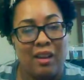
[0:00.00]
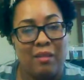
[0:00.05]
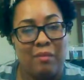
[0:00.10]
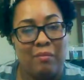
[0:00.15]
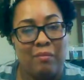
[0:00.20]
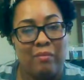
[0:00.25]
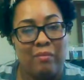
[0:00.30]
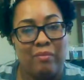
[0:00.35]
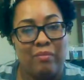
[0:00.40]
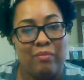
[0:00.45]

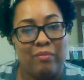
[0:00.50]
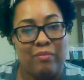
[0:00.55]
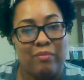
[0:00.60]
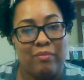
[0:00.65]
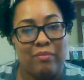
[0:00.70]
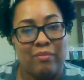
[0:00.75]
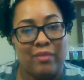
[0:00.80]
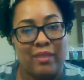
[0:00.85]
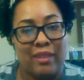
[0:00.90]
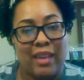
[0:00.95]
um,
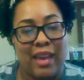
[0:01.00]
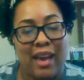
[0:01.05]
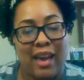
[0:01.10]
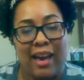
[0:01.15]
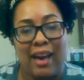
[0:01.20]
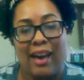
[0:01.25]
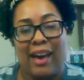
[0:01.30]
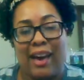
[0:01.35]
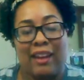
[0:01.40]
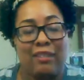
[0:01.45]

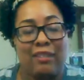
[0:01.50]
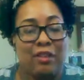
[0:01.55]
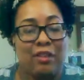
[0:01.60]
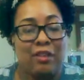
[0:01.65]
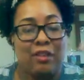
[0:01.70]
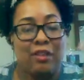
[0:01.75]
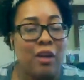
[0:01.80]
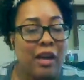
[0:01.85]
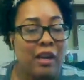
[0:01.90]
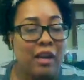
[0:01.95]
yeah, I
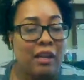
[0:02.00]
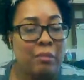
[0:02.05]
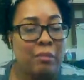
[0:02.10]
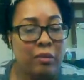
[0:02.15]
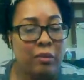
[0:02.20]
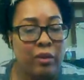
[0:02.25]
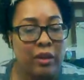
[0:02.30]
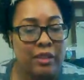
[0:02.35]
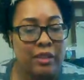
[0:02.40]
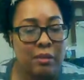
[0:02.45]
don't know.
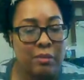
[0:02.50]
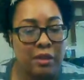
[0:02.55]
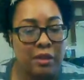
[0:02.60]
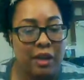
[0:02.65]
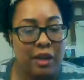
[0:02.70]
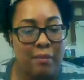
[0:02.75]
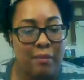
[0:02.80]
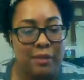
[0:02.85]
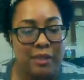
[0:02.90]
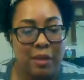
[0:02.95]
Let me read
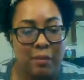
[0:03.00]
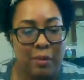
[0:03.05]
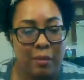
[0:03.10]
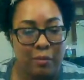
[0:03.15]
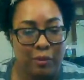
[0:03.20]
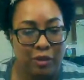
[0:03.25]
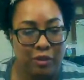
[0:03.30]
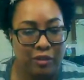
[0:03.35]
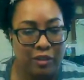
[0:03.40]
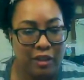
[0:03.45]
some of the comments
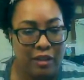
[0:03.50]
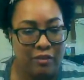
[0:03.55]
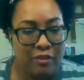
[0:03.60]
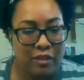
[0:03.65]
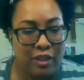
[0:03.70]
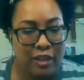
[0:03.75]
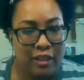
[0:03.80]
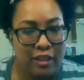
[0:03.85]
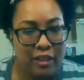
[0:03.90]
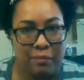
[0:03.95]
that people are
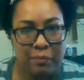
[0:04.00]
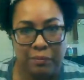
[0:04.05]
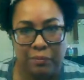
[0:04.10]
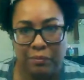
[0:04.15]
leaving.